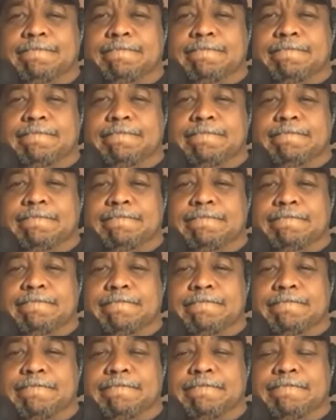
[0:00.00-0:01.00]

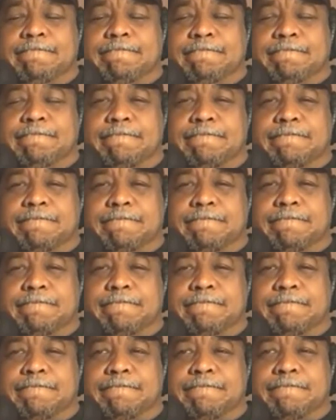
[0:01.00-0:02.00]

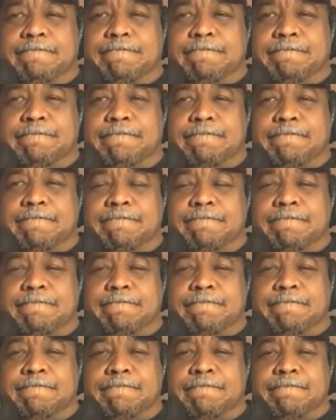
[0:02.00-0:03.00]

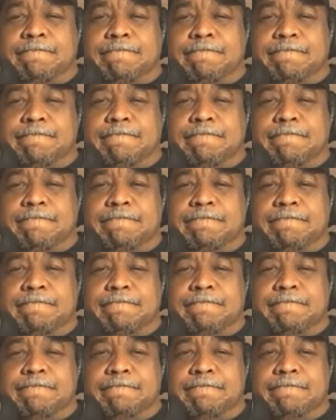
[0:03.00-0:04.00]

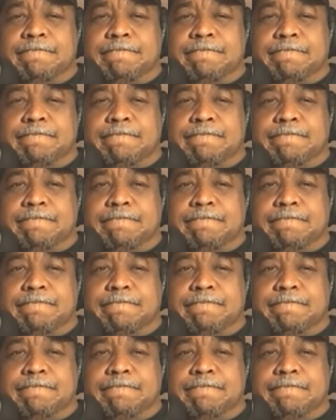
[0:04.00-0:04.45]
This person isn't speaking.